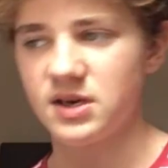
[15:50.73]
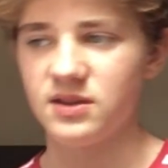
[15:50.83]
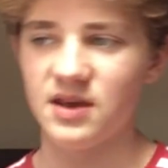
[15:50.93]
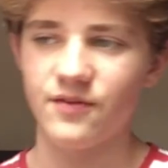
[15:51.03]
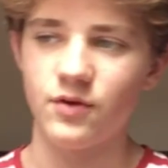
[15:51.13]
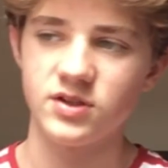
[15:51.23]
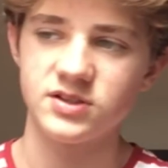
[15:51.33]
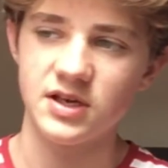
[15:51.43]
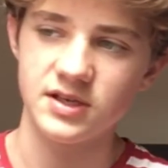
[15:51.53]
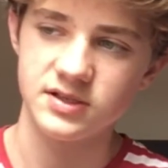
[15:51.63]
The other ones
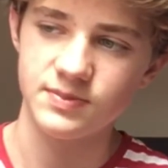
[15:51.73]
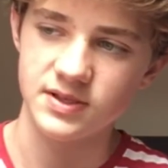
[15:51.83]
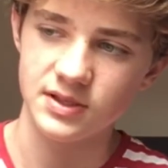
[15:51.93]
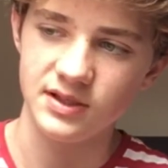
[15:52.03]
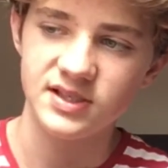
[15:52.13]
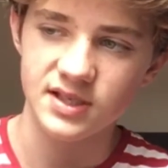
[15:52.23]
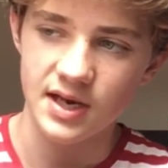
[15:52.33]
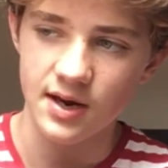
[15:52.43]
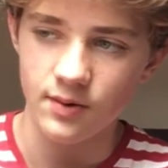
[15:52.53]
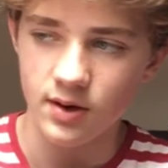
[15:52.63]
I spent at least an
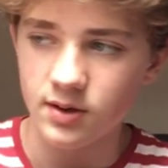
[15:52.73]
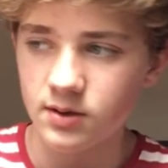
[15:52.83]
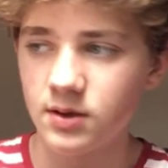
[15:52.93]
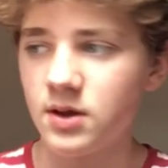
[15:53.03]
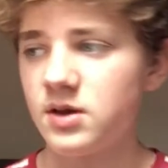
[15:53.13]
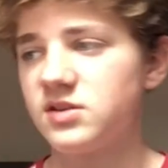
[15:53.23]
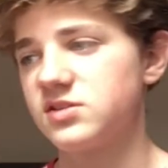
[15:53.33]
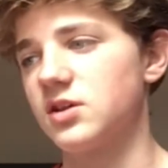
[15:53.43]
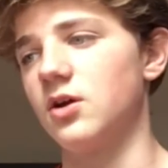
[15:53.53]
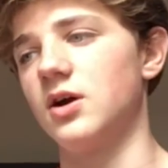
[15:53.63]
hour,
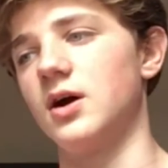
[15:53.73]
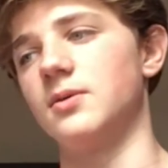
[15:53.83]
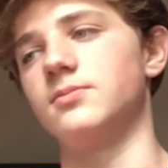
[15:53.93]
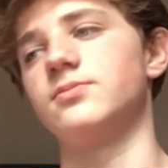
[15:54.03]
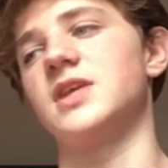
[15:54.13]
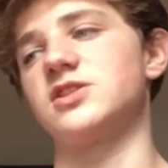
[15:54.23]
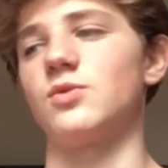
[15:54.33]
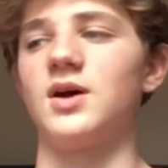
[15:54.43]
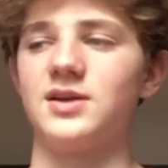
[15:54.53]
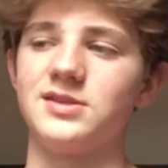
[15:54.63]
so that's
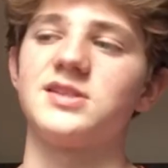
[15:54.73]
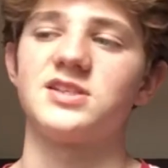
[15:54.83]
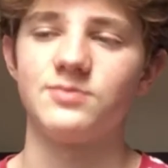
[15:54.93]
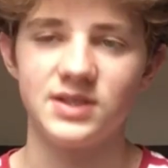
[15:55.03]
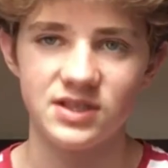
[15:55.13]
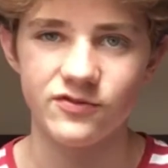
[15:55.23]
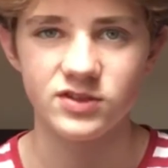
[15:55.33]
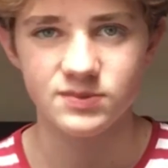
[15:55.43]
why it's such a big difference.